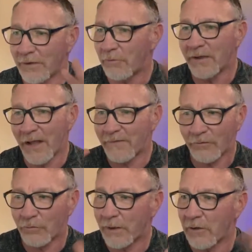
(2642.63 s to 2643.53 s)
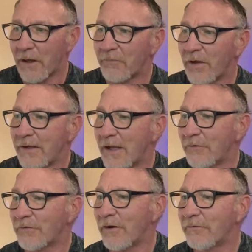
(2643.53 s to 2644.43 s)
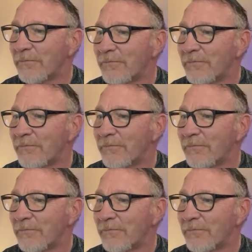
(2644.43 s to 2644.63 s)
we got this weird upside down stuff.